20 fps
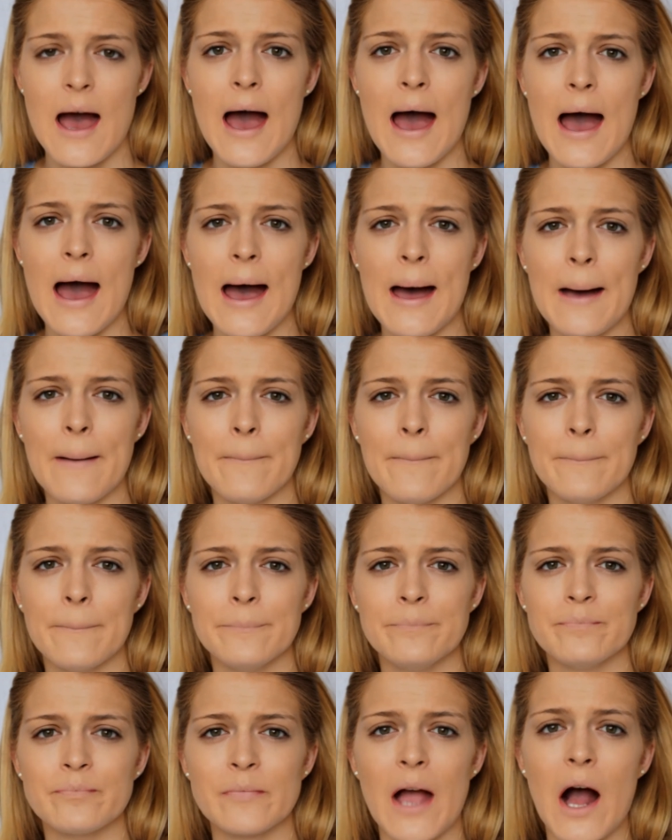
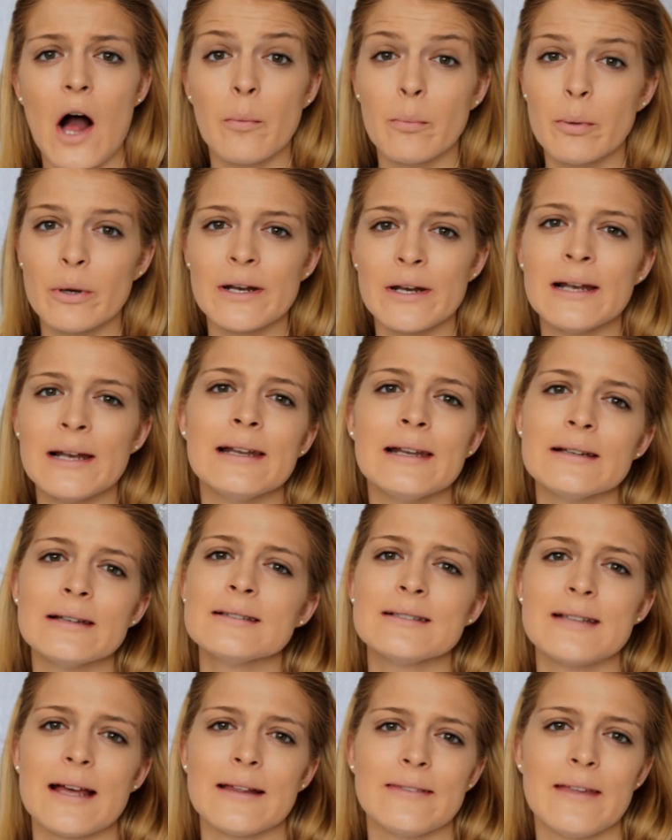I'll put a
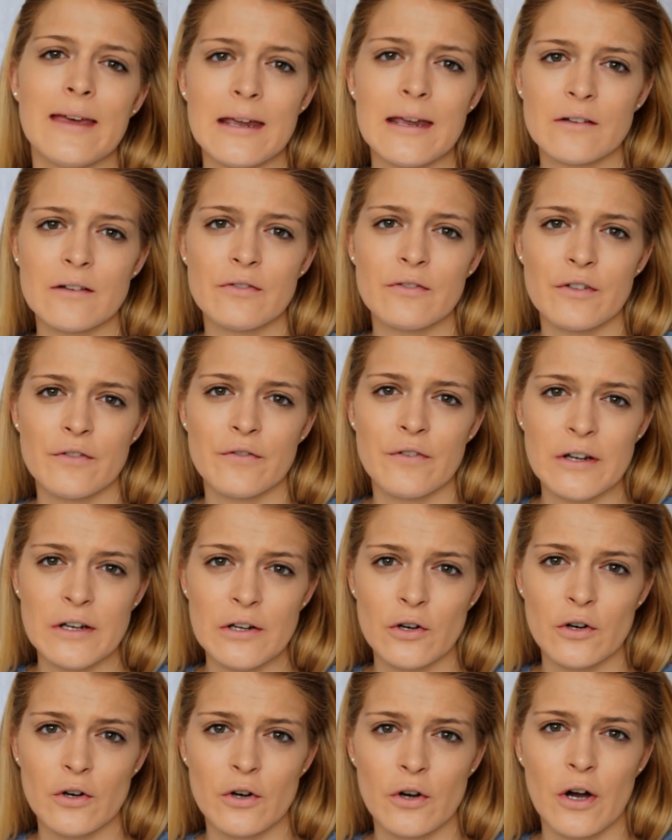list at the end of the
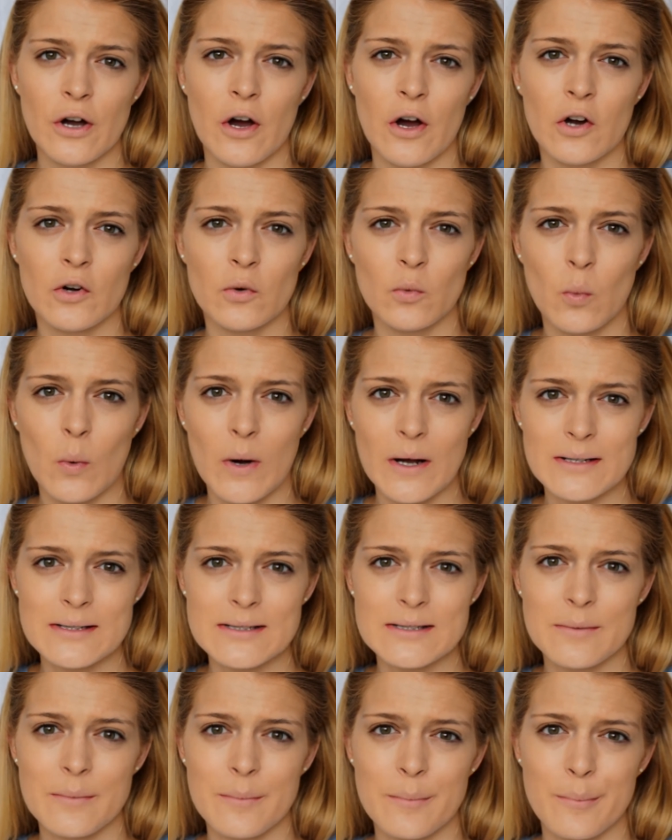video on
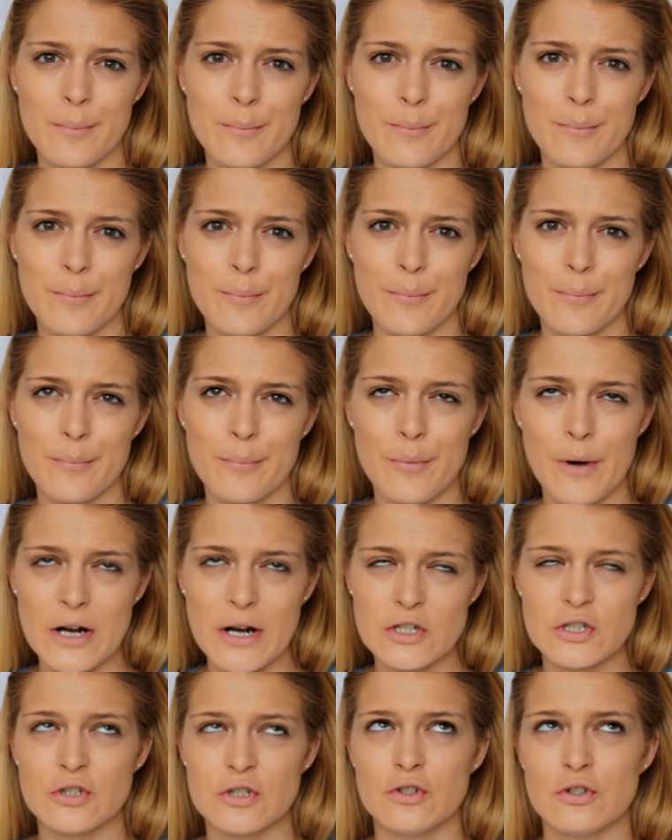what
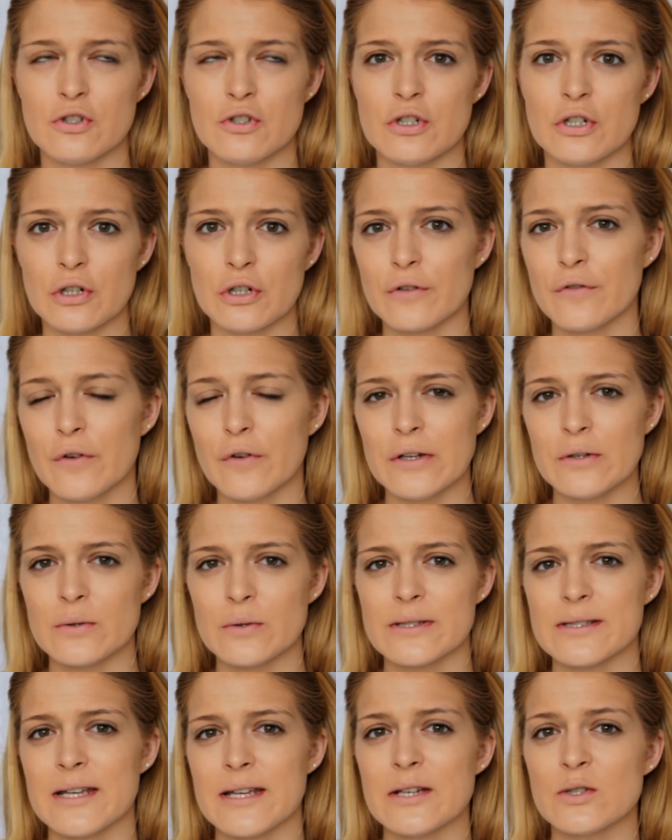brushes you should look for in your
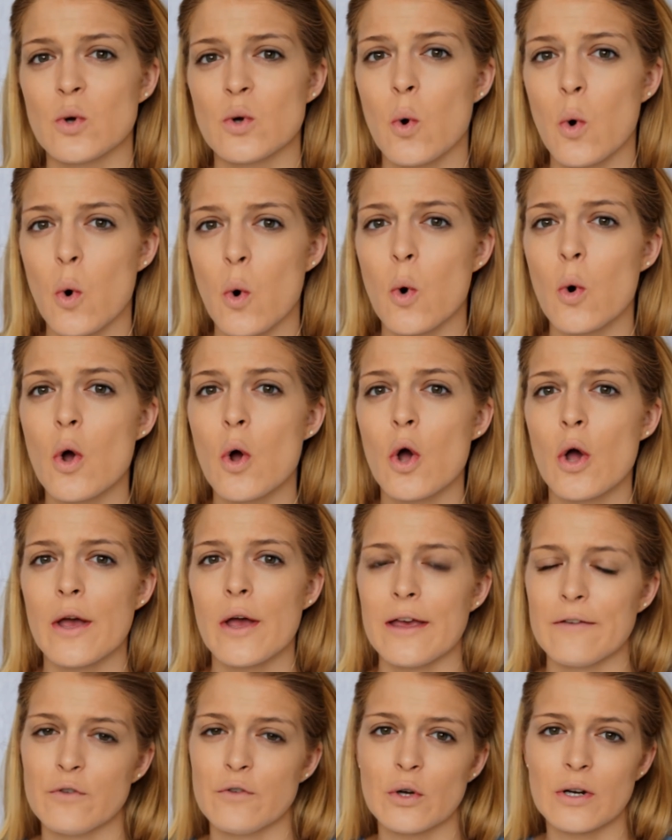set, or
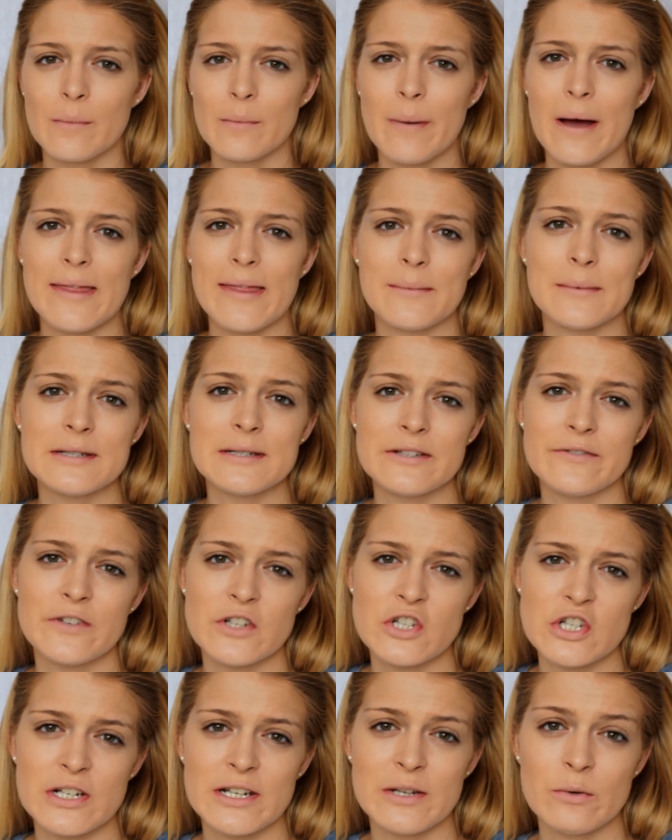if you're going to buy them
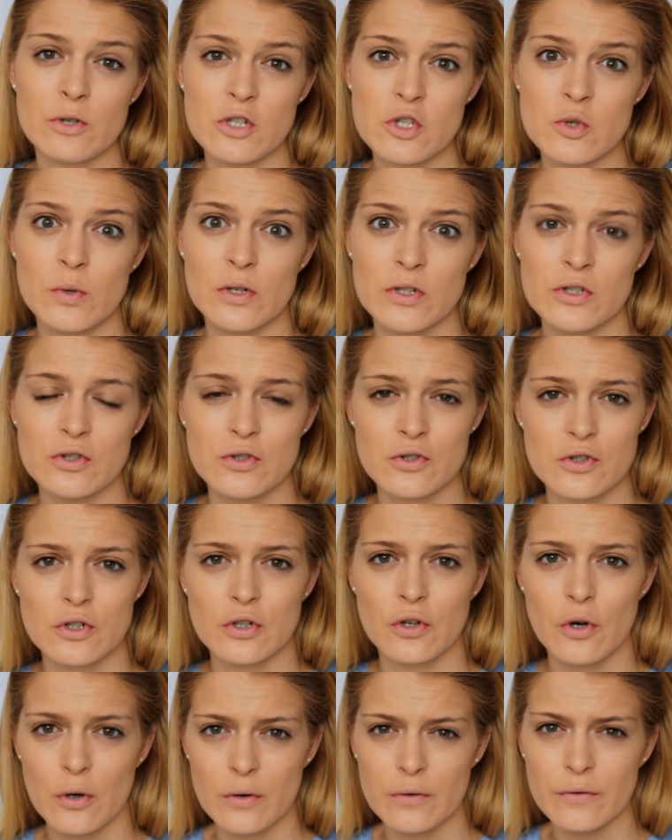individually, which ones you
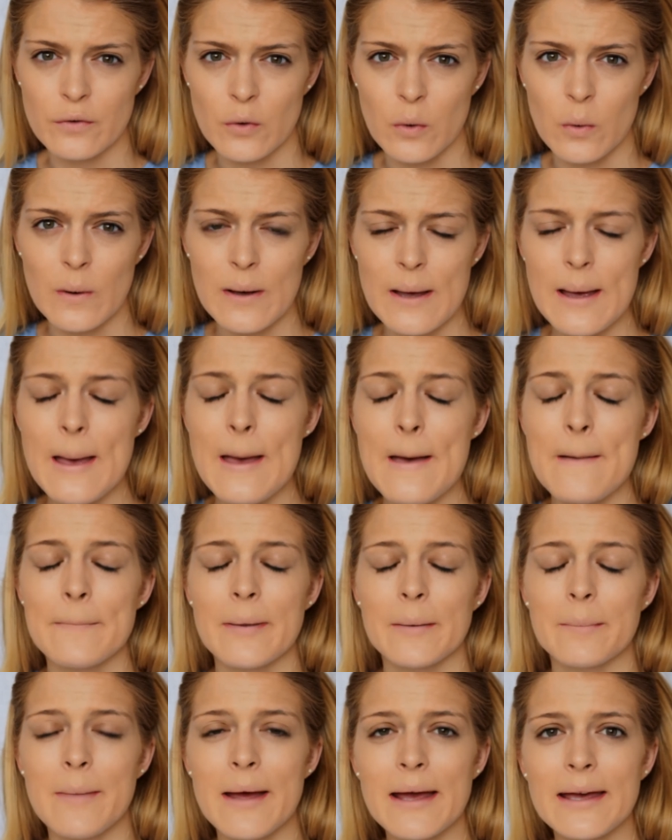should go for.
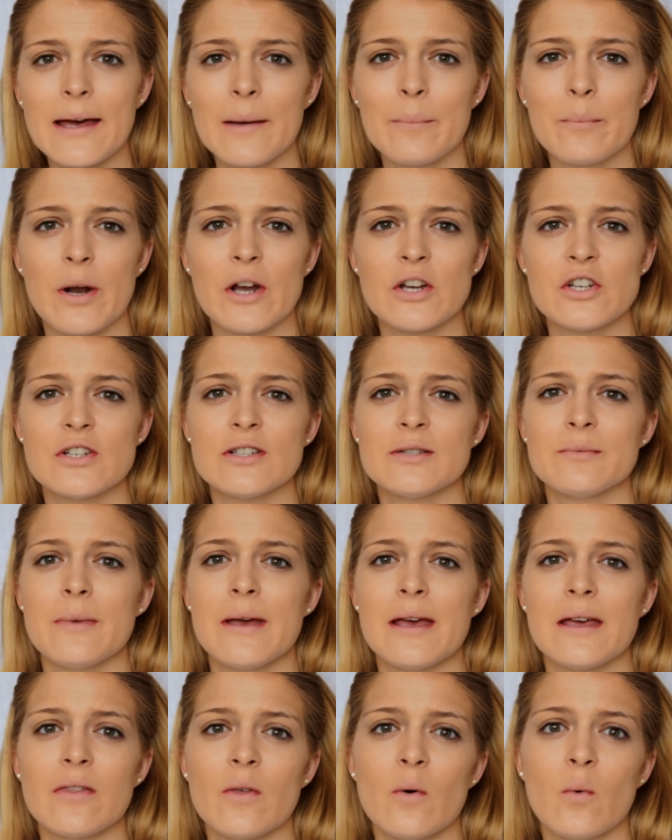But makeup brushes
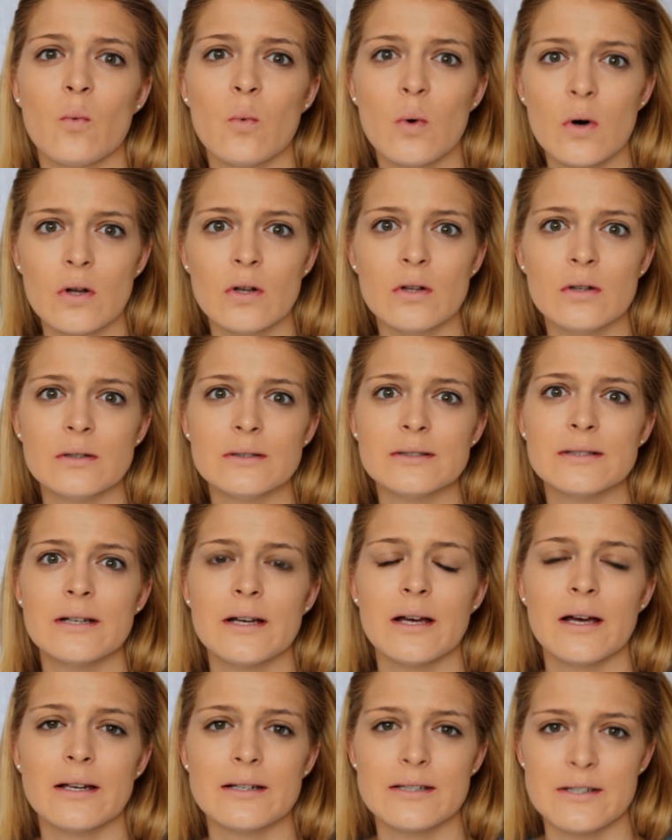make the world
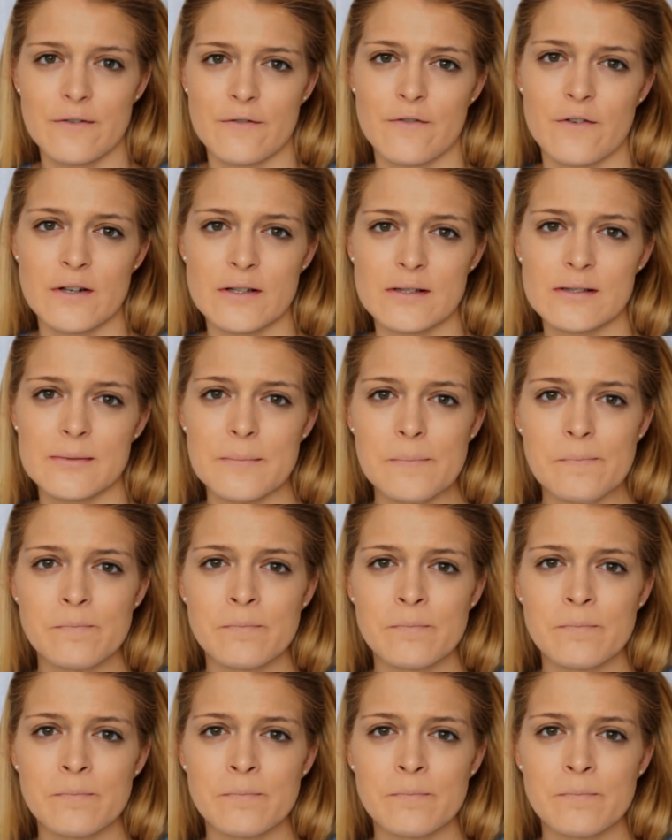a difference.